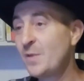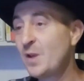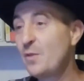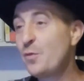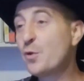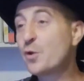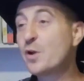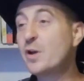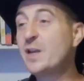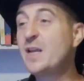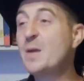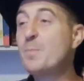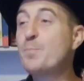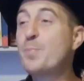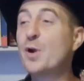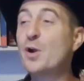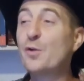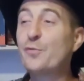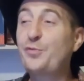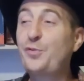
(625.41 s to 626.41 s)
They're going to give
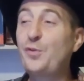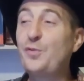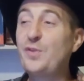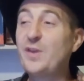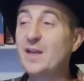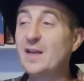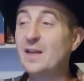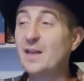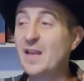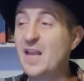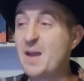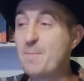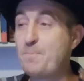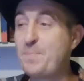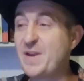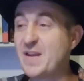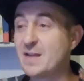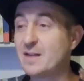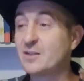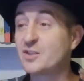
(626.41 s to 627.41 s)
birth to the
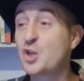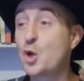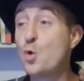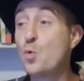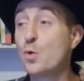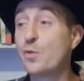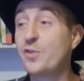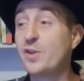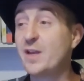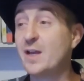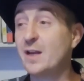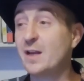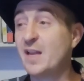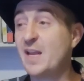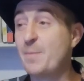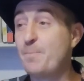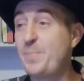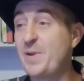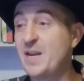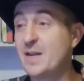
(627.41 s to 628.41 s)
Olympians. Who are the
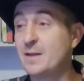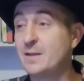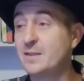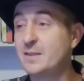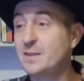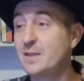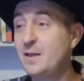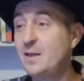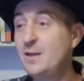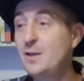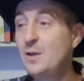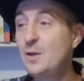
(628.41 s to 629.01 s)
Olympians?